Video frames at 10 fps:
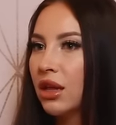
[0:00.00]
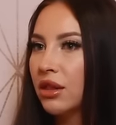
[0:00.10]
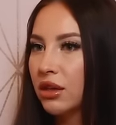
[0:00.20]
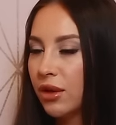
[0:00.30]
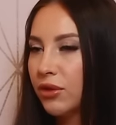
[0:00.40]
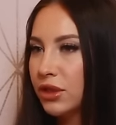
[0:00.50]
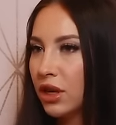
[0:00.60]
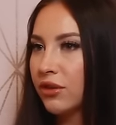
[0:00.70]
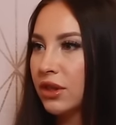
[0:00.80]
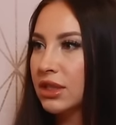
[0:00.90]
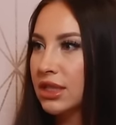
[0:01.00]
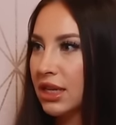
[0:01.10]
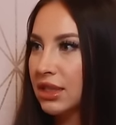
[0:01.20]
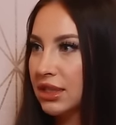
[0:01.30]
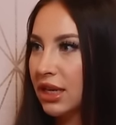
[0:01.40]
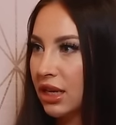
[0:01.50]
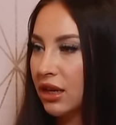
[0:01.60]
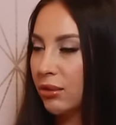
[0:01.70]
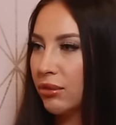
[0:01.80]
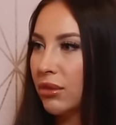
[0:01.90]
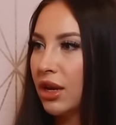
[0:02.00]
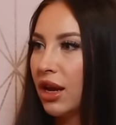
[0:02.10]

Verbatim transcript: The club photographer sends it to him,